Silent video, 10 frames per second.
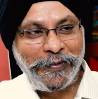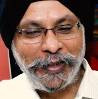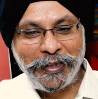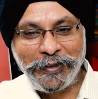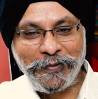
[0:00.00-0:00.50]

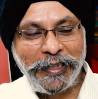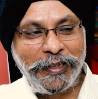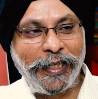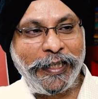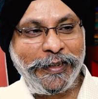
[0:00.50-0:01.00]
whereas the
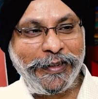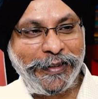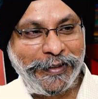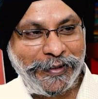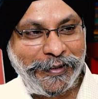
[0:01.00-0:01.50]
West
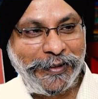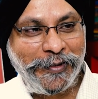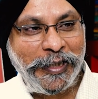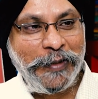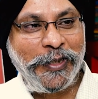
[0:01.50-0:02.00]
has
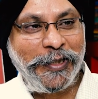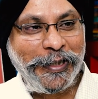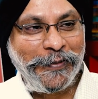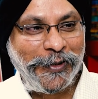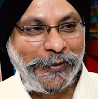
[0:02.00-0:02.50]
reams and
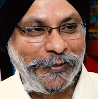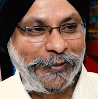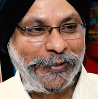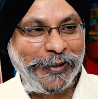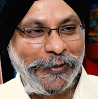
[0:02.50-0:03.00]
reams of
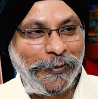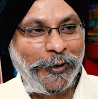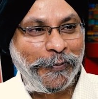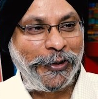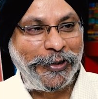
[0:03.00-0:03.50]
war
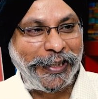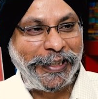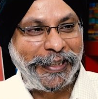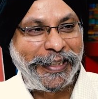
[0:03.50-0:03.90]
poetry